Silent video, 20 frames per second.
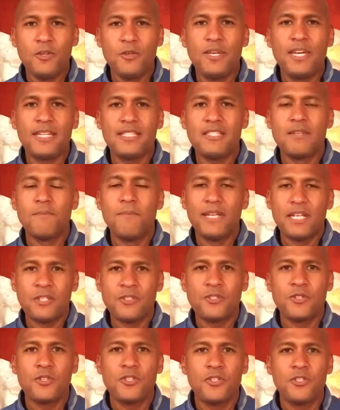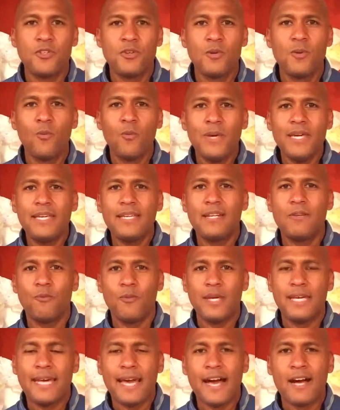you get to minister to week in and
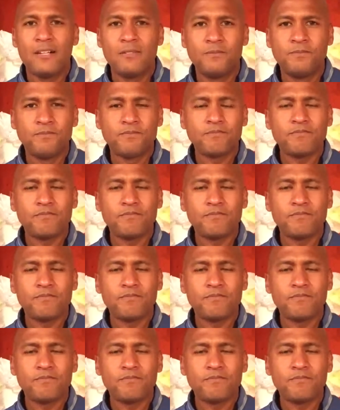week out.